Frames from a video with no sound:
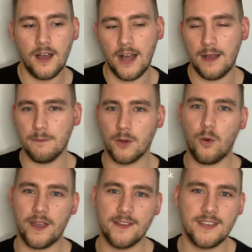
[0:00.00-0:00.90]

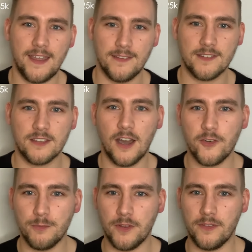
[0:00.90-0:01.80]
quite intense
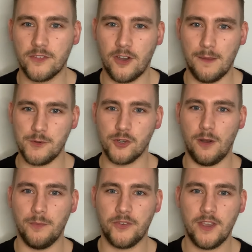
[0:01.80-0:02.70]
government type
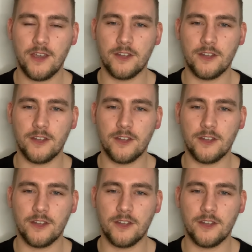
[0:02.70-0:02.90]
jobs